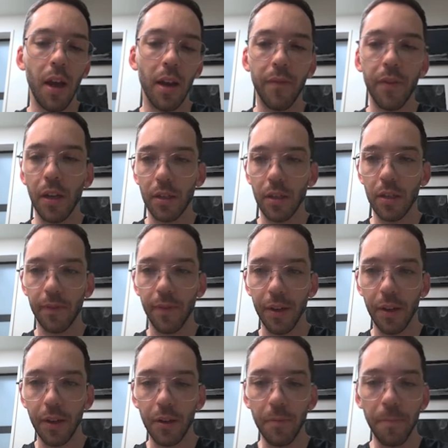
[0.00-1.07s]
And Effedix is
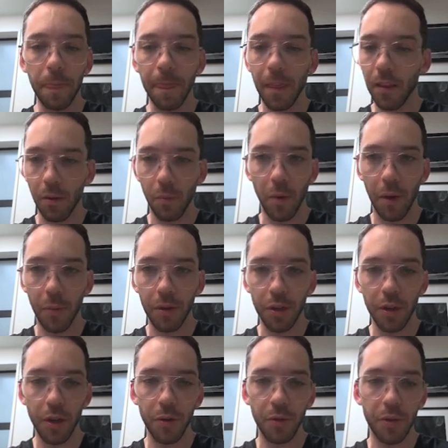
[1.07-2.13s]
funded. So why
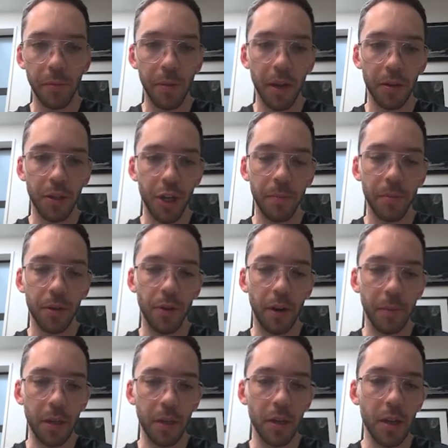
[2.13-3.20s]
wouldn't you use the better, cheaper
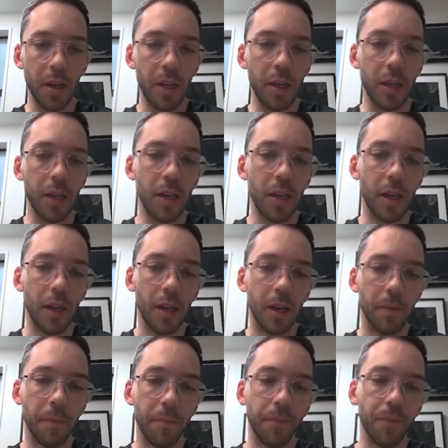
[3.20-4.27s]
treatment?
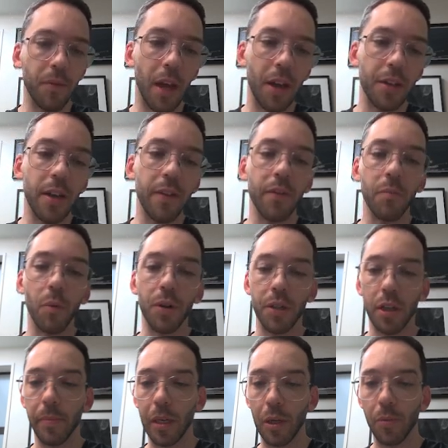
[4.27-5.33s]
And it's even worse
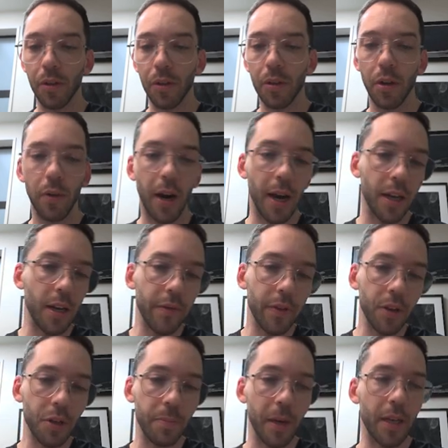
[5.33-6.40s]
than imiquimod. So I never
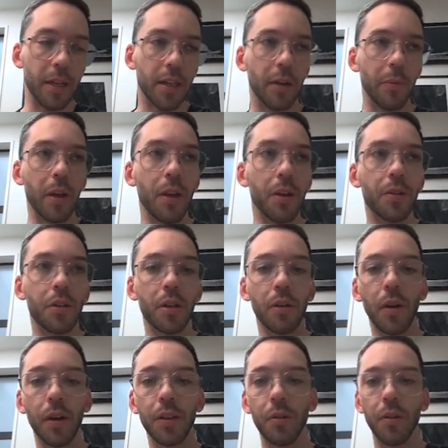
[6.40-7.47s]
use PDT. We used
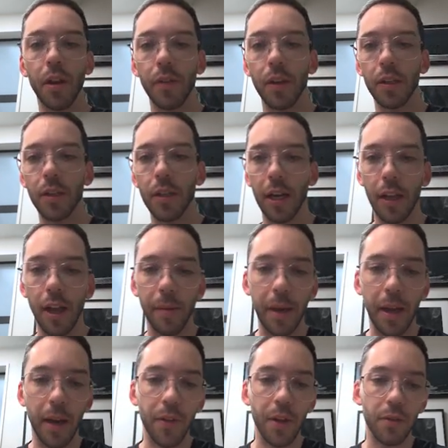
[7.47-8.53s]
to until the evidence started
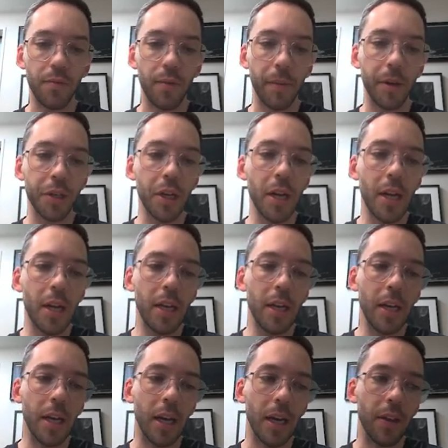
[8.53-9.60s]
coming out that it's rubbish.
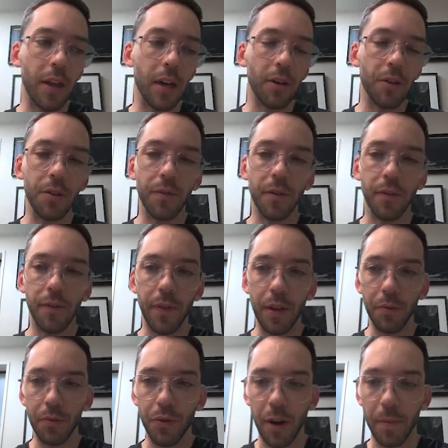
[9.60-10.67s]
That includes for
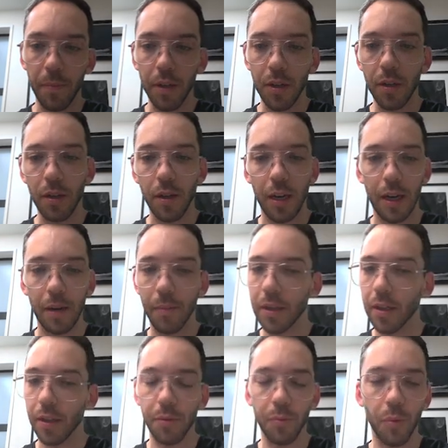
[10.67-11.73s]
field treatment. It
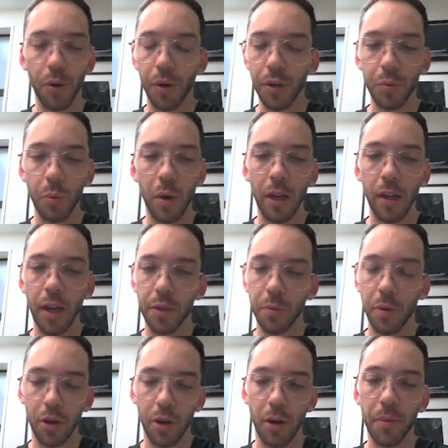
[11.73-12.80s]
doesn't work as well as
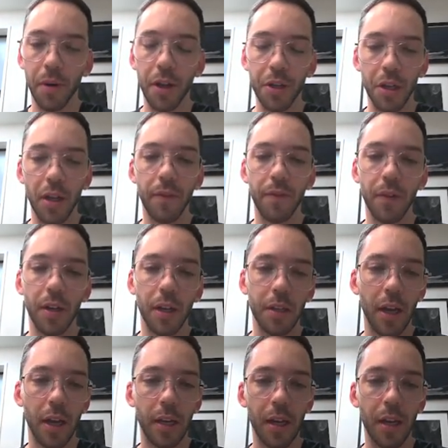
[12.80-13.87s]
what a combination
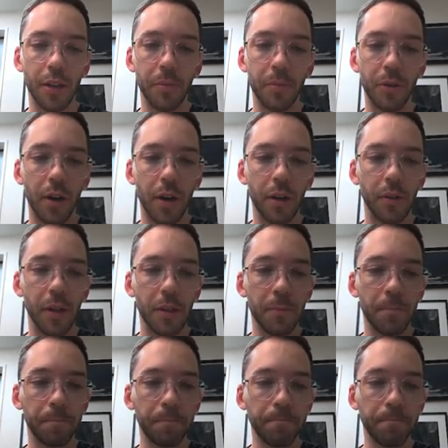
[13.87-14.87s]
Effedix and calcipotriol does.